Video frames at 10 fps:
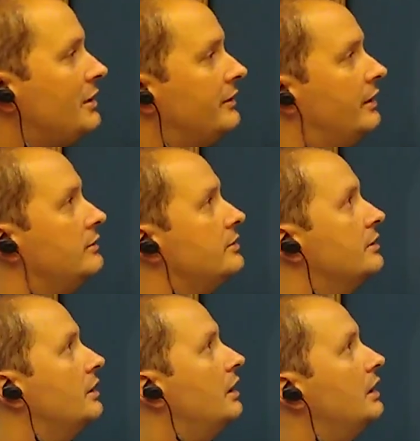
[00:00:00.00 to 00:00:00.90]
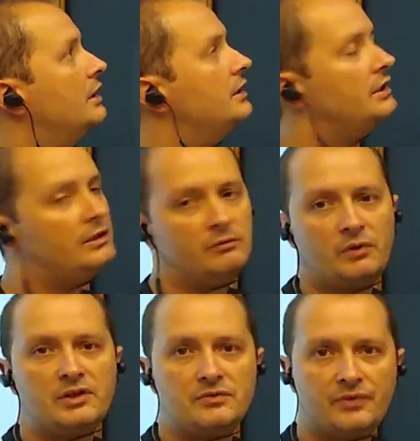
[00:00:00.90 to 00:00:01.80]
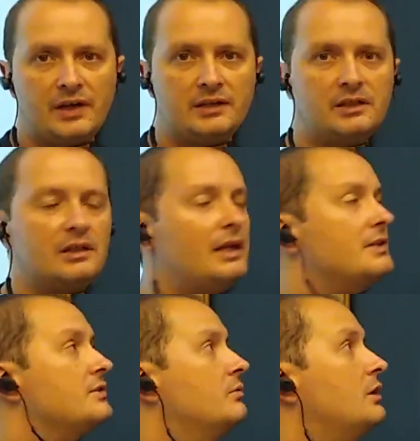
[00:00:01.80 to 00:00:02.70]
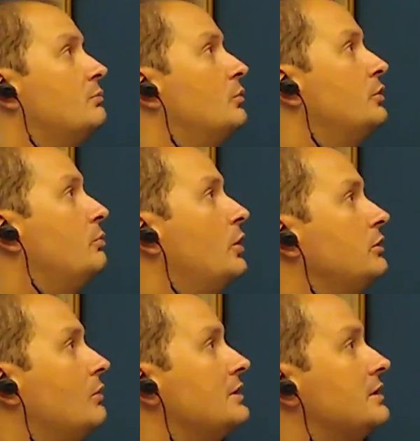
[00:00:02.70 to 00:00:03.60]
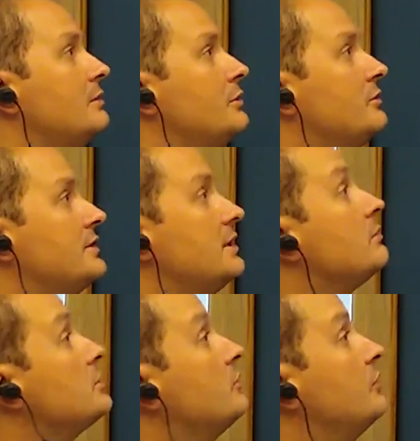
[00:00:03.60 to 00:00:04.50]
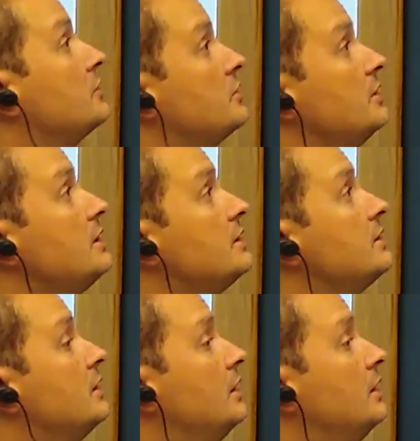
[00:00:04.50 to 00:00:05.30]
by that? We define in class what the pointwise limit of a sequence of function is.